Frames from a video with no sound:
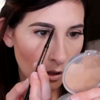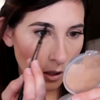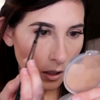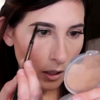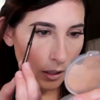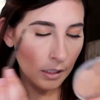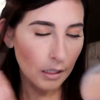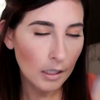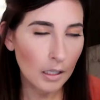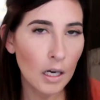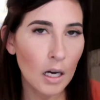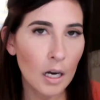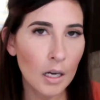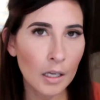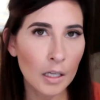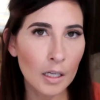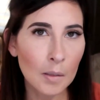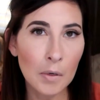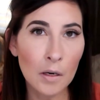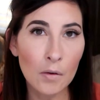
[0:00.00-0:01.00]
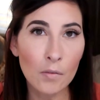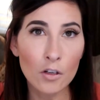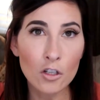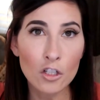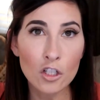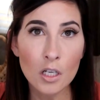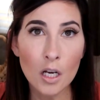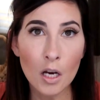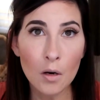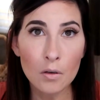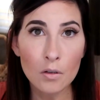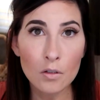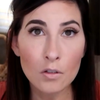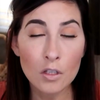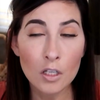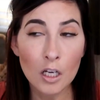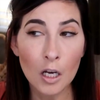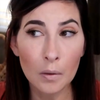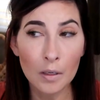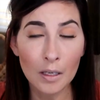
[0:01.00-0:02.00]
and he hung it above our shower,
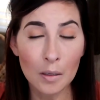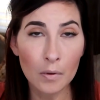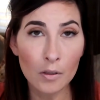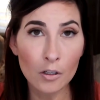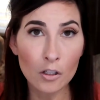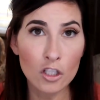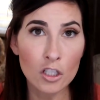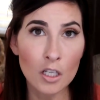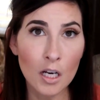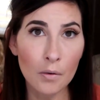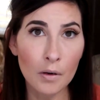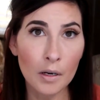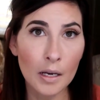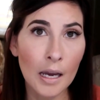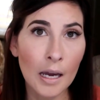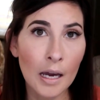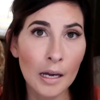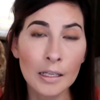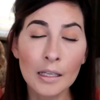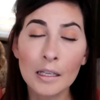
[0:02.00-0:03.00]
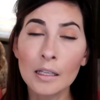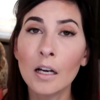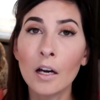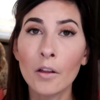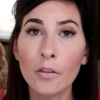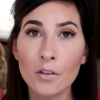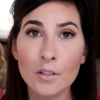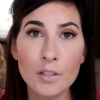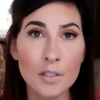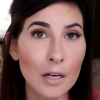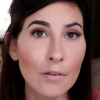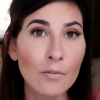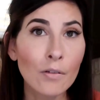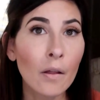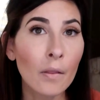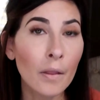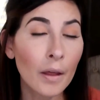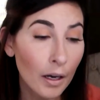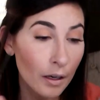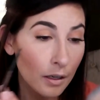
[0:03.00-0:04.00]
so now we can put our shower caddy and other stuff
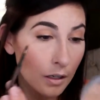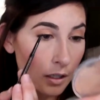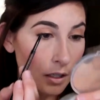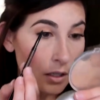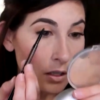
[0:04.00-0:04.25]
on that.